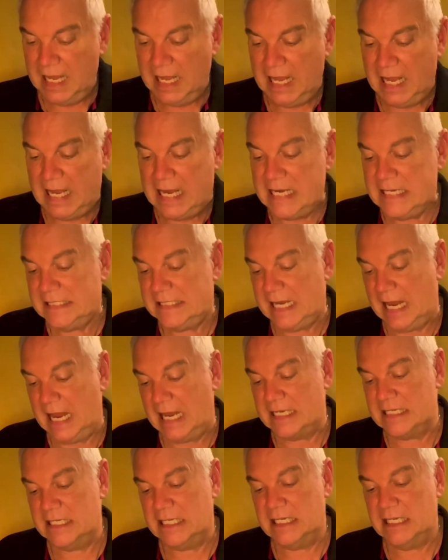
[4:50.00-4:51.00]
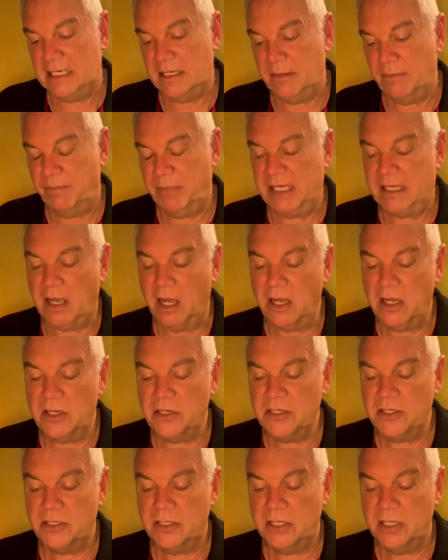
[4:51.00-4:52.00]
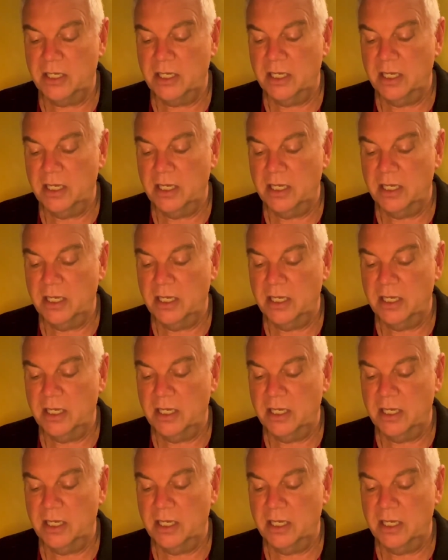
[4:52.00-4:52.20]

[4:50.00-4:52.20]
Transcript: He says, "Because